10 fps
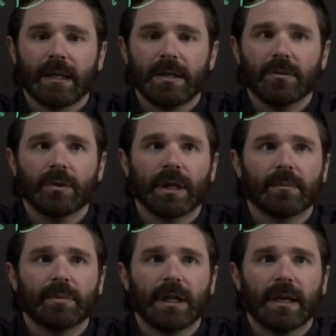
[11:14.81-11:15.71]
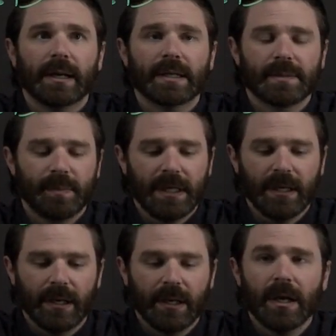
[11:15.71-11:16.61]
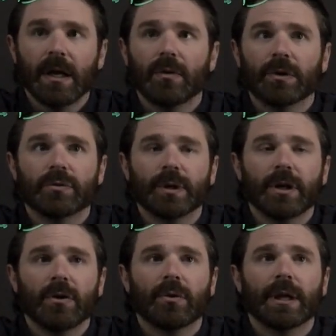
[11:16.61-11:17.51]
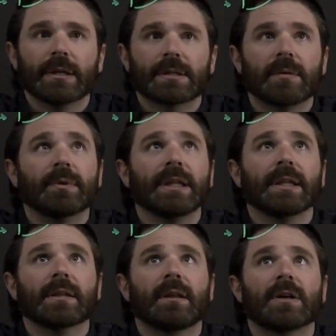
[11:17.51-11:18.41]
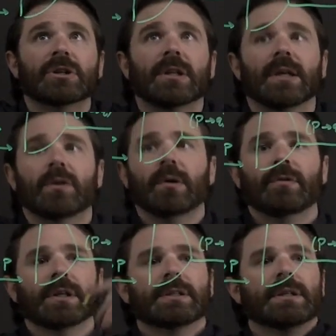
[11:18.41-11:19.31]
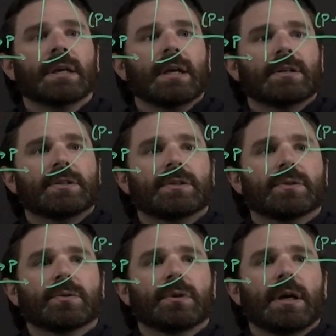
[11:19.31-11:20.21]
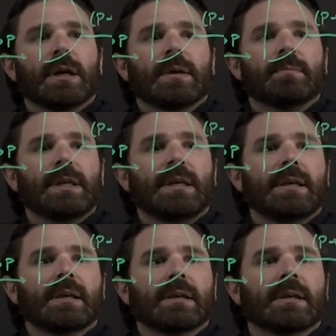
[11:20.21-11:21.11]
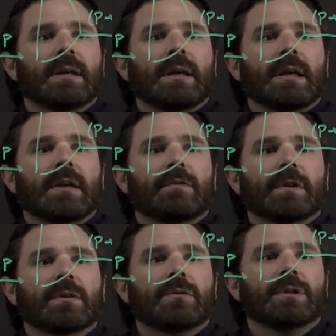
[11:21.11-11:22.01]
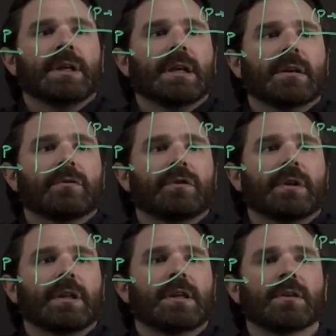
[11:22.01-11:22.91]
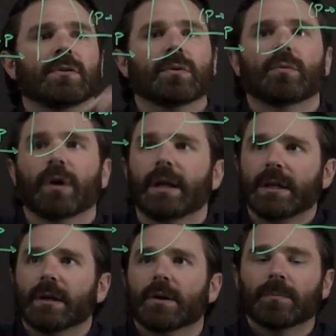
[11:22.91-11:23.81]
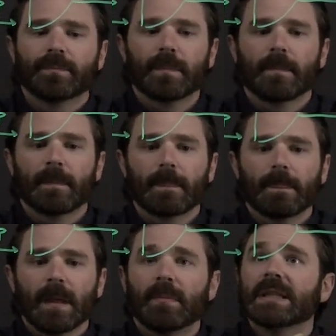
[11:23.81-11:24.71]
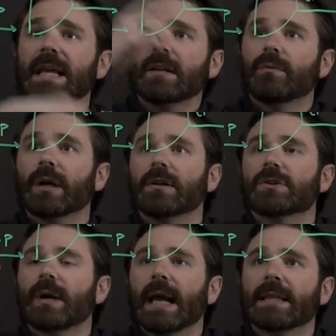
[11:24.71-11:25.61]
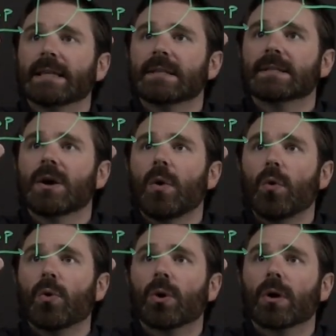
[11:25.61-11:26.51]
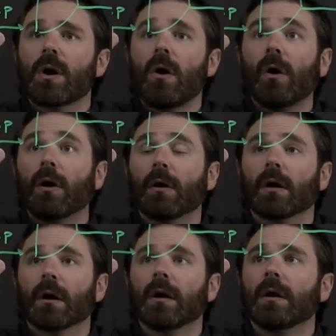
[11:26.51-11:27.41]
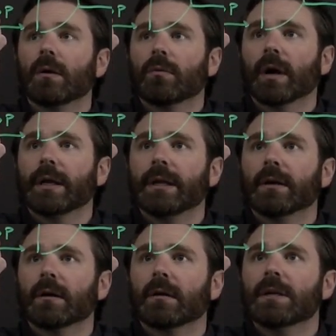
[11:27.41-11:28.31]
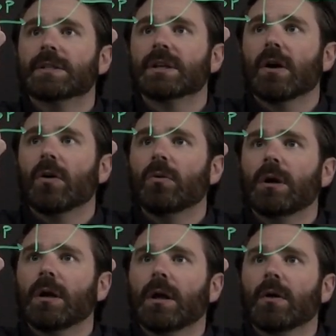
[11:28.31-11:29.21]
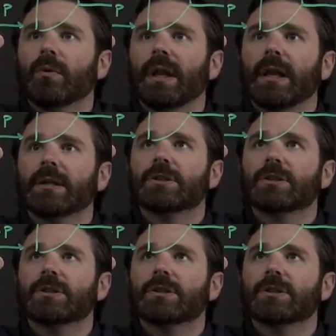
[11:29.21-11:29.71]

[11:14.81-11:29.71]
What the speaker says: Q implies P, which we know is completely logically equivalent to P if and only if Q right here. But then we also had this OR R right here. So we need